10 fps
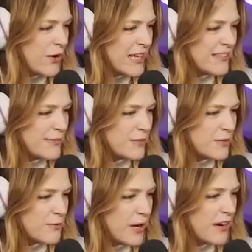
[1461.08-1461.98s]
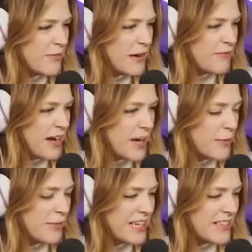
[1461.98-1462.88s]
Yogi seems afraid of my
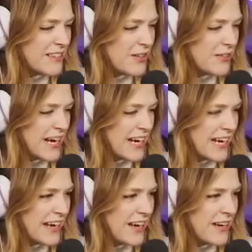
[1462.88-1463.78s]
fireplace already.